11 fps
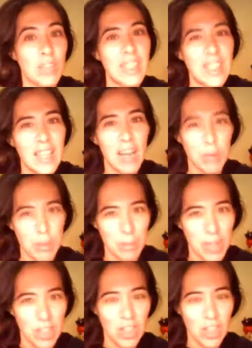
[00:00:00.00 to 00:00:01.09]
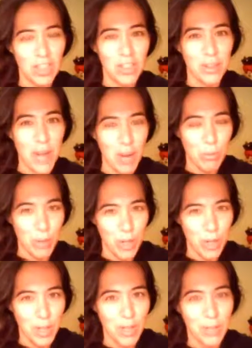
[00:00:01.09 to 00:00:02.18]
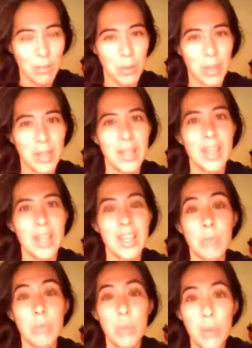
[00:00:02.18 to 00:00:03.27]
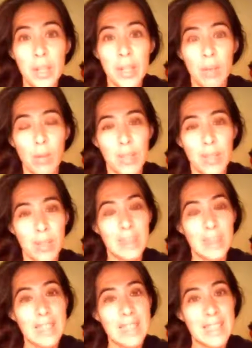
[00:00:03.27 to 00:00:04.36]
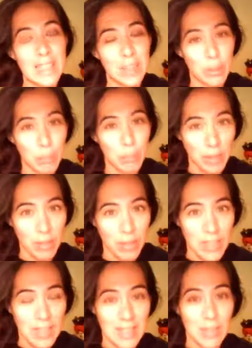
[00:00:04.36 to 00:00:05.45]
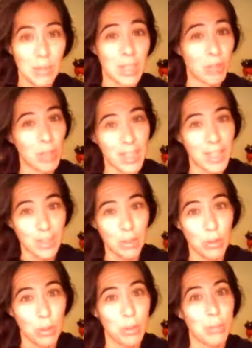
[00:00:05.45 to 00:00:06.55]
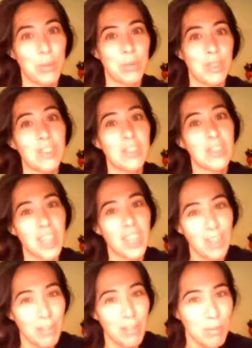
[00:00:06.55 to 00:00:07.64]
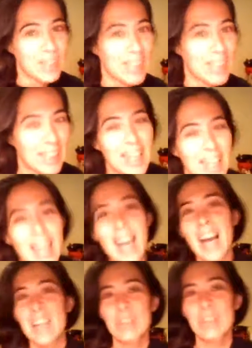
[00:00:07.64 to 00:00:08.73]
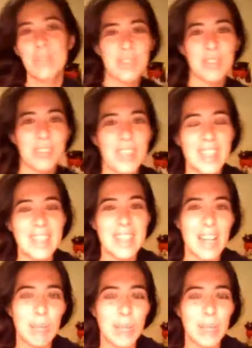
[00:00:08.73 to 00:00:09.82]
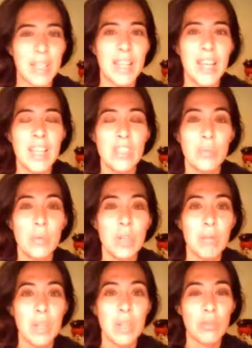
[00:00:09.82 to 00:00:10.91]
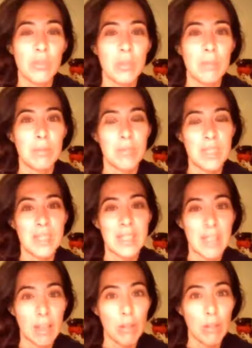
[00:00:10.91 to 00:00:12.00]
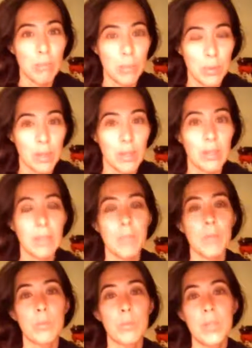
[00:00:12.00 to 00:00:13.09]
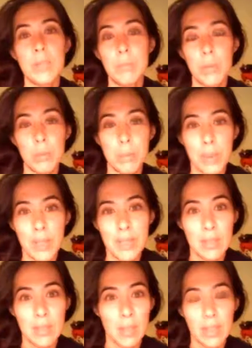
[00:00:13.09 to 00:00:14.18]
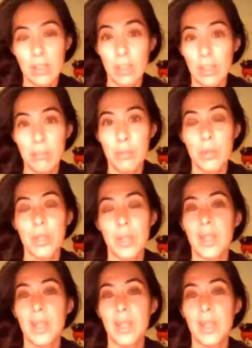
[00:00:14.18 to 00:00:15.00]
out as much, at work or in the morning. I wanted him at least to eat a good breakfast because he was like running out the door with a protein shake every morning. I don't know if you can relate to that, but so one of my dreams was to stay home more, read more books so I could learn more,